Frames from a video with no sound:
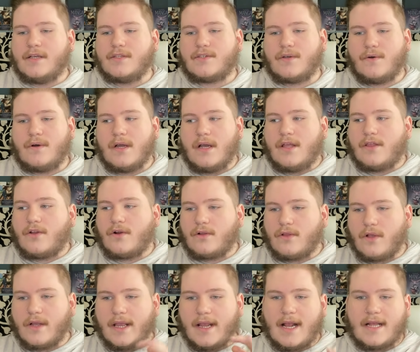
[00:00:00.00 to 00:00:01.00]
So they're
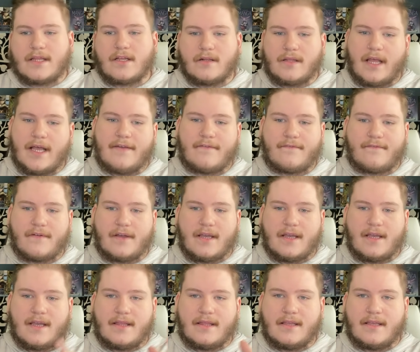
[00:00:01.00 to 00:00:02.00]
looking at their life
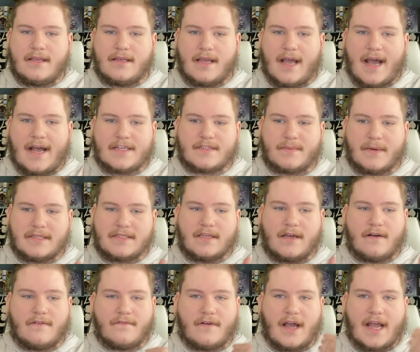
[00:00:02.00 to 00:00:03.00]
in the aspect
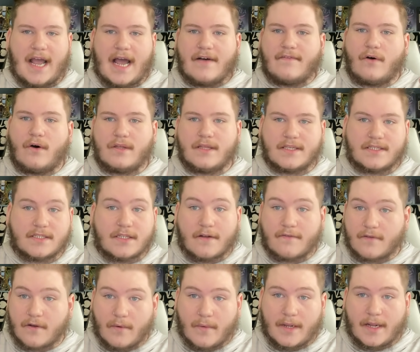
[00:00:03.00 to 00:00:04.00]
of, I have all this
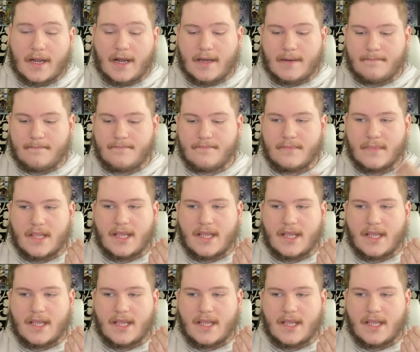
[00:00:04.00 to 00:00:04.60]
stuff going on.